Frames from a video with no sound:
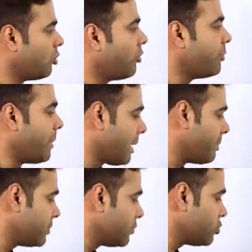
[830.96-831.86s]
of
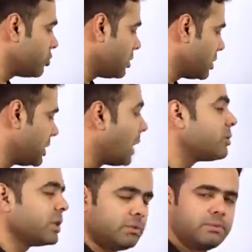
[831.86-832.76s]
Macbeth was
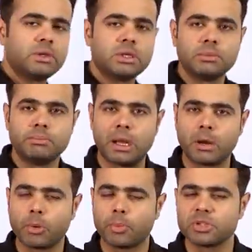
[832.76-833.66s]
doubted.
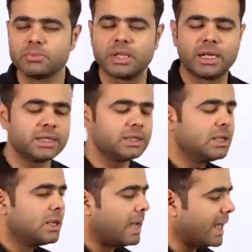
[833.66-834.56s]
Malapropism, that is
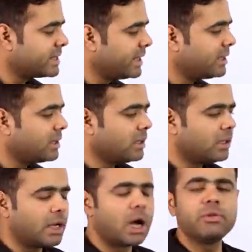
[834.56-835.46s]
actually
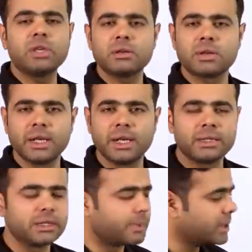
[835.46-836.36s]
uh, how we can relate
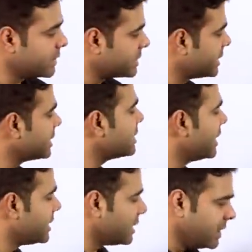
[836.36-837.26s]
in this particular sentence.
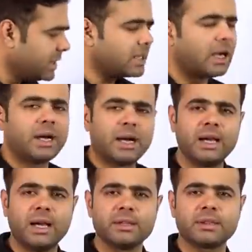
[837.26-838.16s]
It is, I,
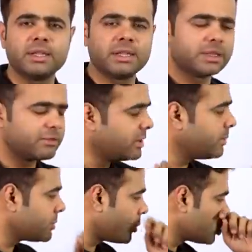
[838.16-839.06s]
I think it is very
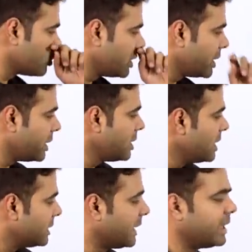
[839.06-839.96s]
much possible here
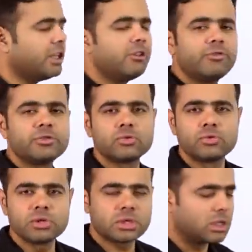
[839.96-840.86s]
that if
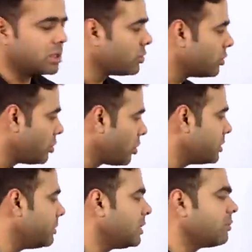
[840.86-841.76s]
students uh, don't know
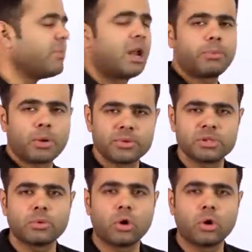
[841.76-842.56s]
the meaning of malapropism,